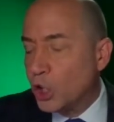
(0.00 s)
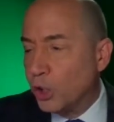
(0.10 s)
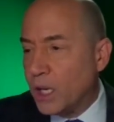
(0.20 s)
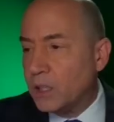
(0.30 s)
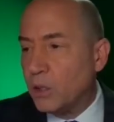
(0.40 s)

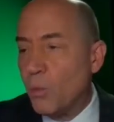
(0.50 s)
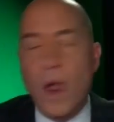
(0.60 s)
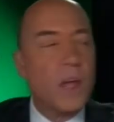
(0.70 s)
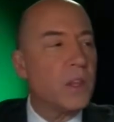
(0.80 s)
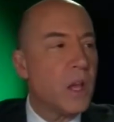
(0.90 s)
Look at the
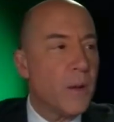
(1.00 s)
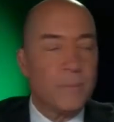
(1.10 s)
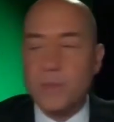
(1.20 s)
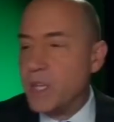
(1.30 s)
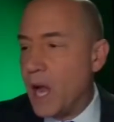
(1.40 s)
way
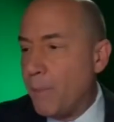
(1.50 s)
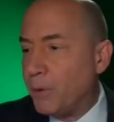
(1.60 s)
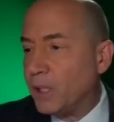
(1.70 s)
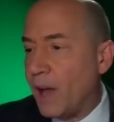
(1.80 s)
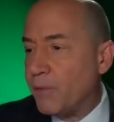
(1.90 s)
the
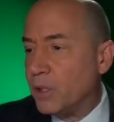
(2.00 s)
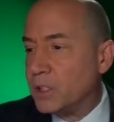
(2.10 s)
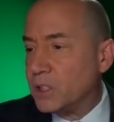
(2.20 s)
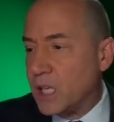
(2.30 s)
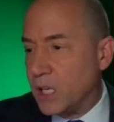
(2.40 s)
upper level
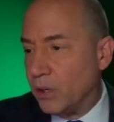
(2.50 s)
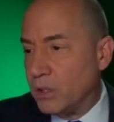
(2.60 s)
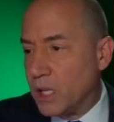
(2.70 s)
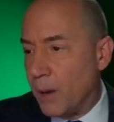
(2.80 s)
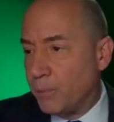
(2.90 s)
is here.
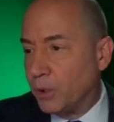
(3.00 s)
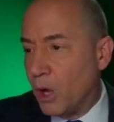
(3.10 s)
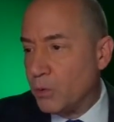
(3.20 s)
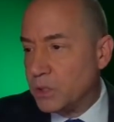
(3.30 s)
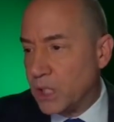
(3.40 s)
The upper
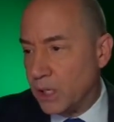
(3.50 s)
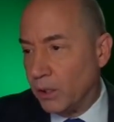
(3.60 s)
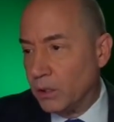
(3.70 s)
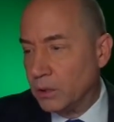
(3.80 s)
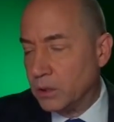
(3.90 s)
low is
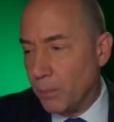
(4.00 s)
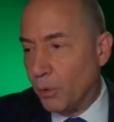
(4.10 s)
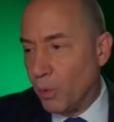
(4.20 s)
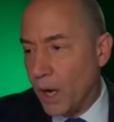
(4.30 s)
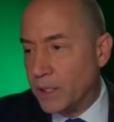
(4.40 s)
here,
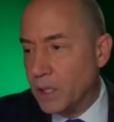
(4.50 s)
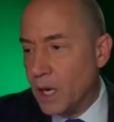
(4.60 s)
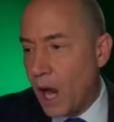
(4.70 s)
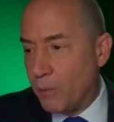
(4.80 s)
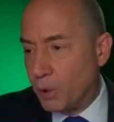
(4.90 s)
number one.
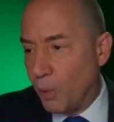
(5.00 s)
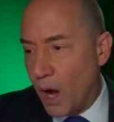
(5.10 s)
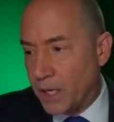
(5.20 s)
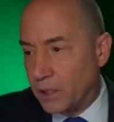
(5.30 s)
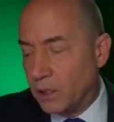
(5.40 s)
I would
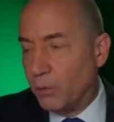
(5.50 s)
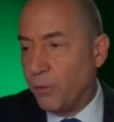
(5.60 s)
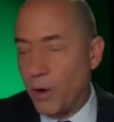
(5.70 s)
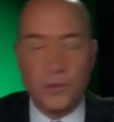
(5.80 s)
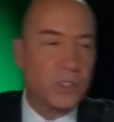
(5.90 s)
want it a little
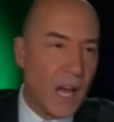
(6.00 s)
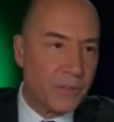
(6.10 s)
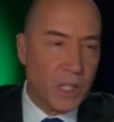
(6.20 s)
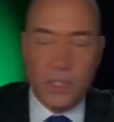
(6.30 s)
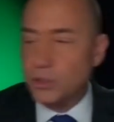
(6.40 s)
farther
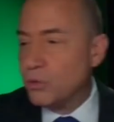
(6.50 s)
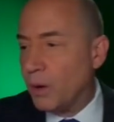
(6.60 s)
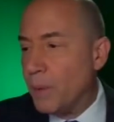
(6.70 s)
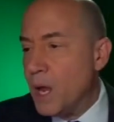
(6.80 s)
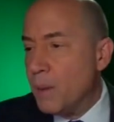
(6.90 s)
south to get a
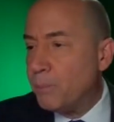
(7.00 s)
storm.